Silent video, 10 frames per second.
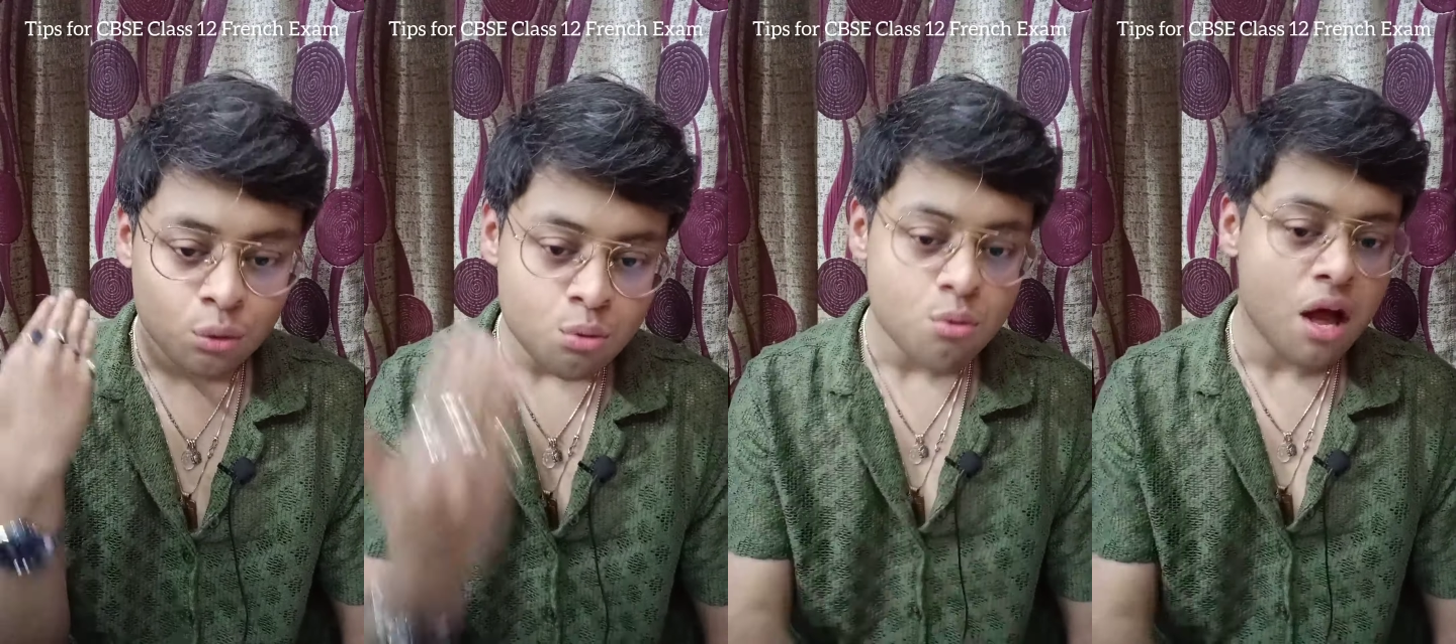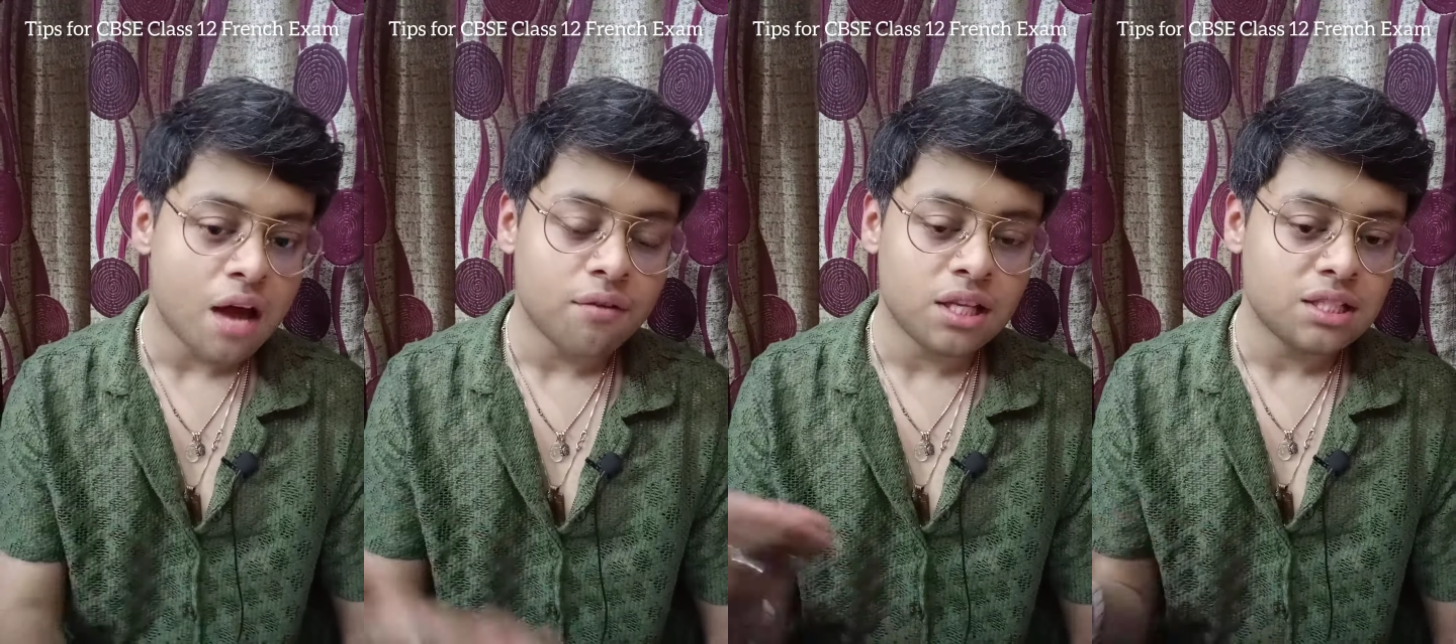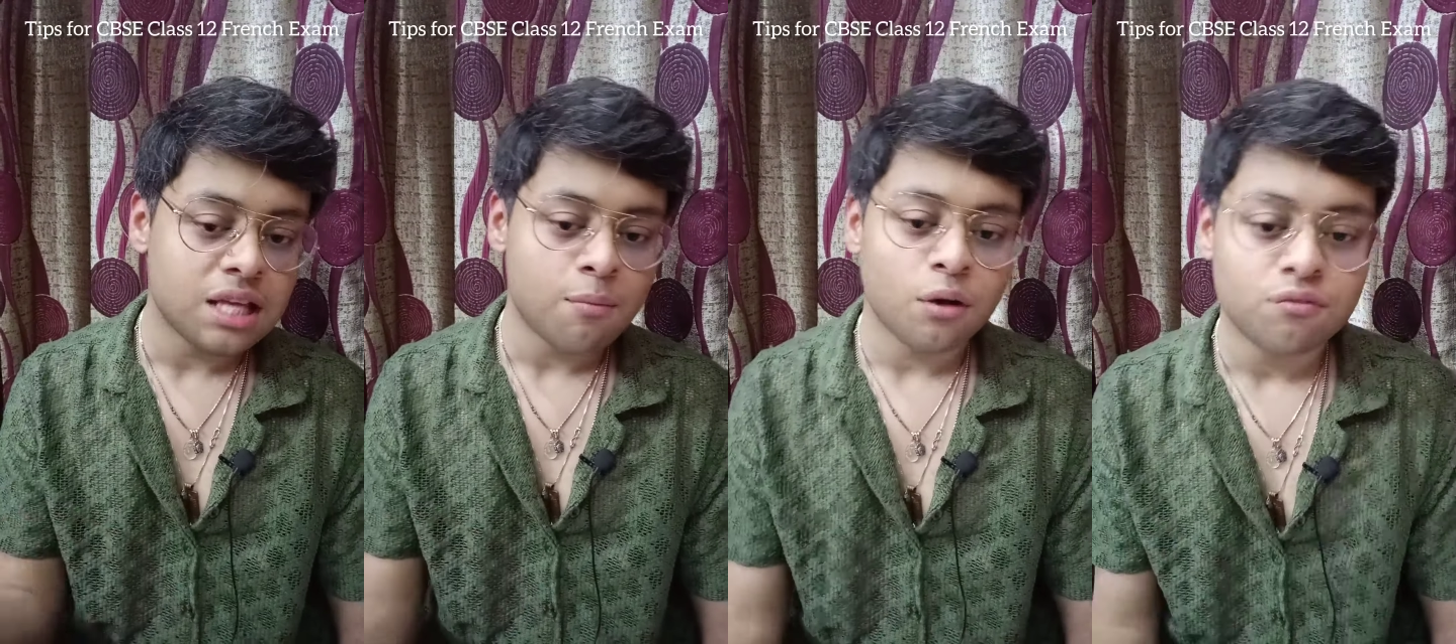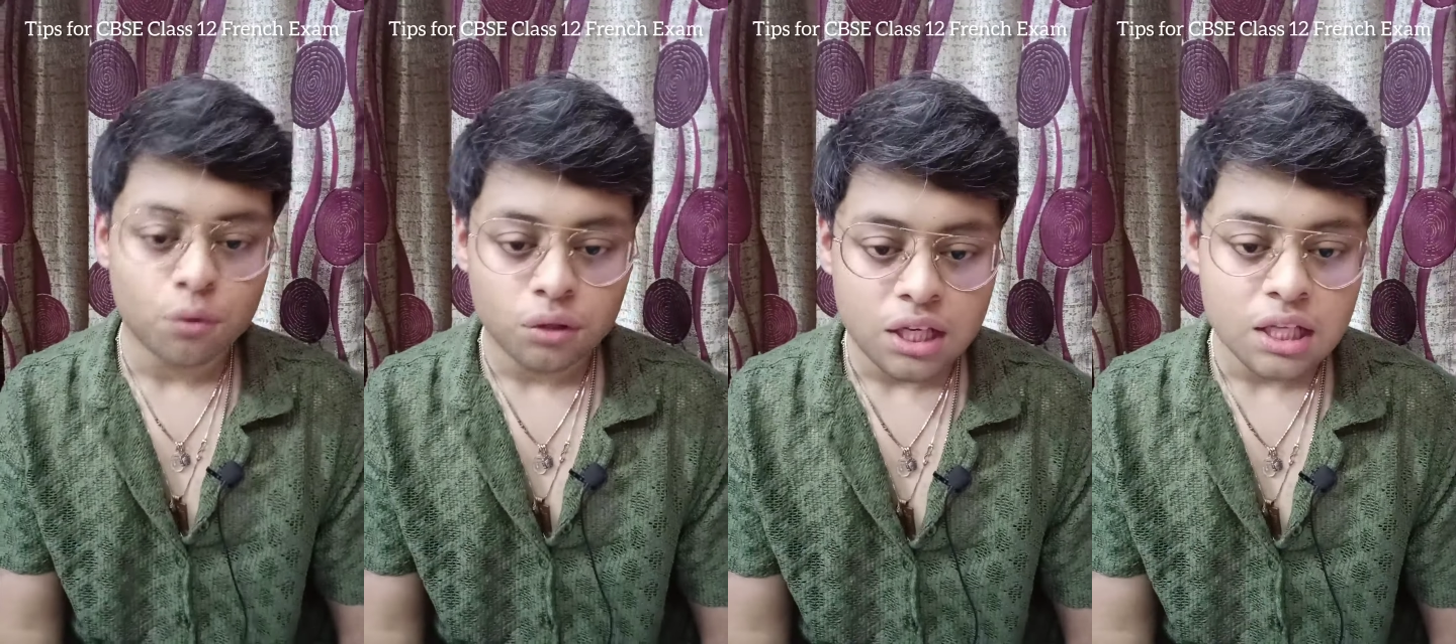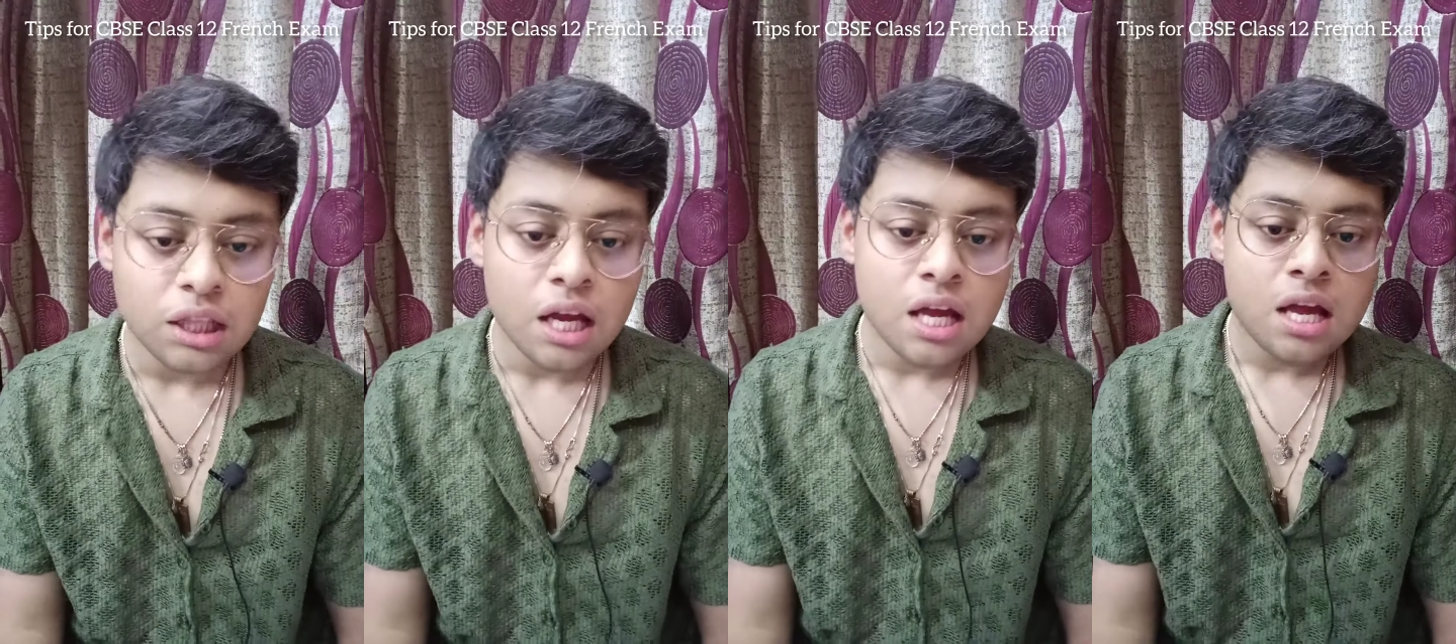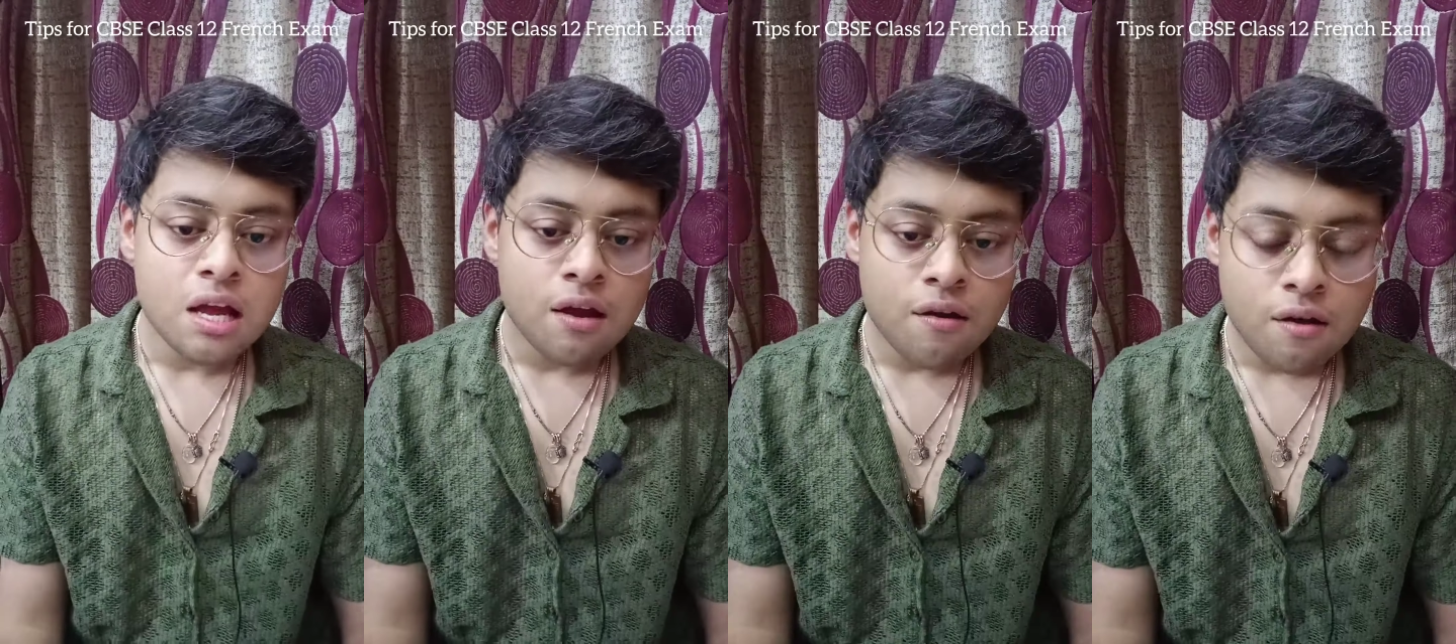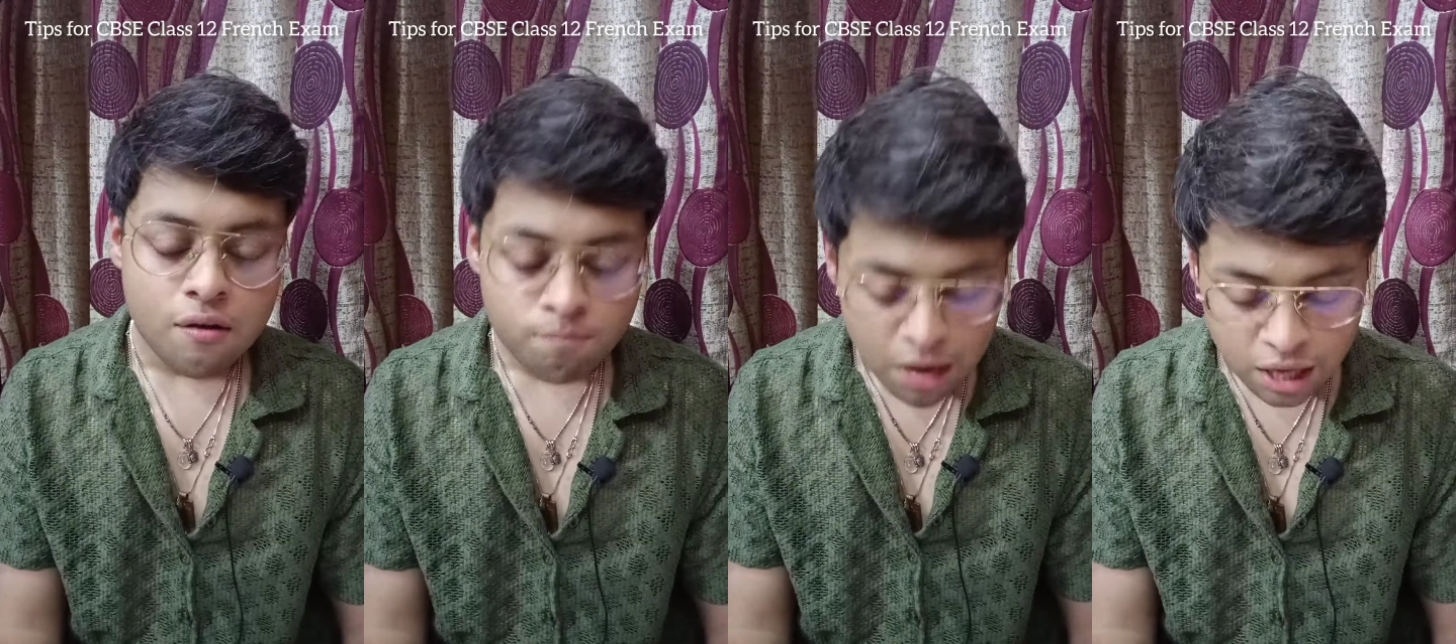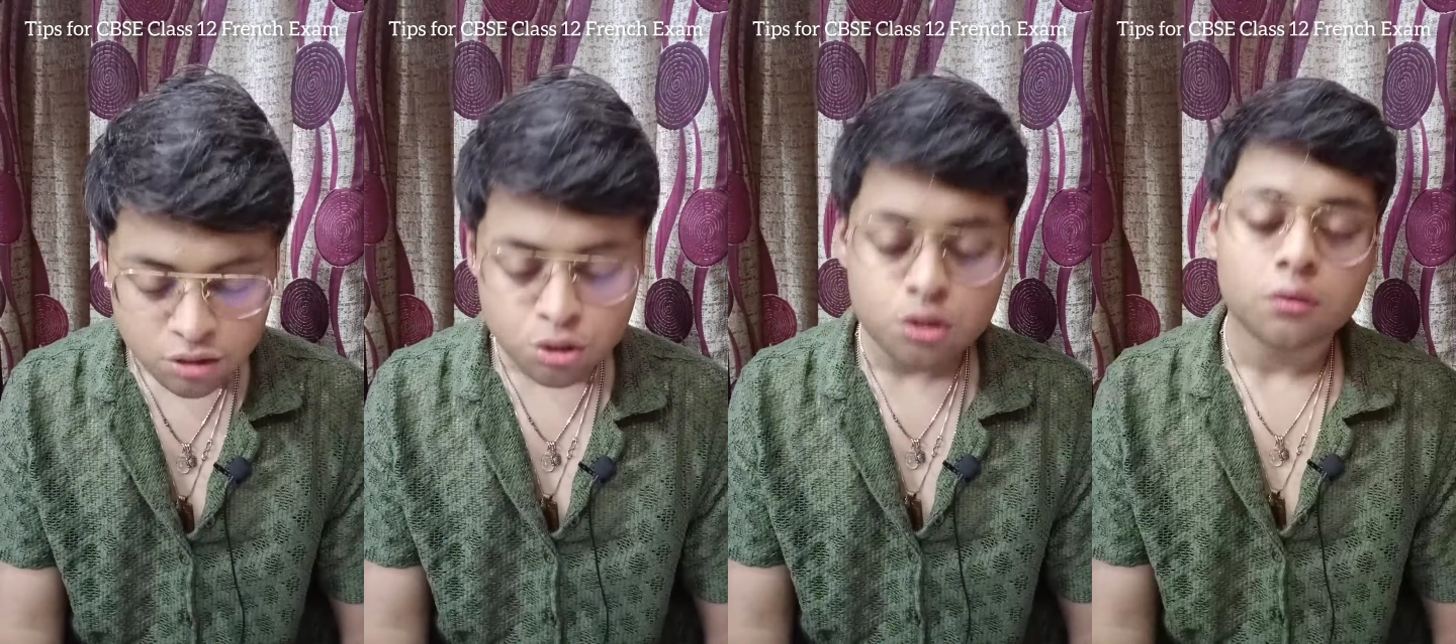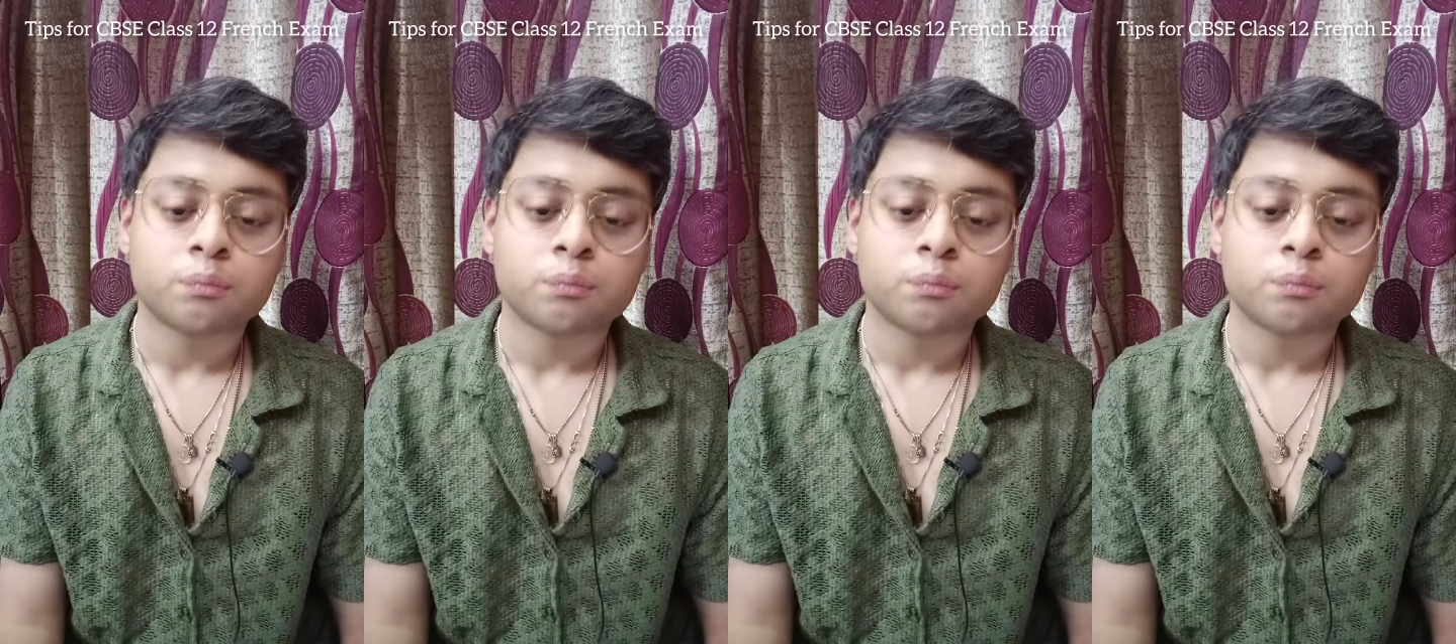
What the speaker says: too have an exam on 14th March.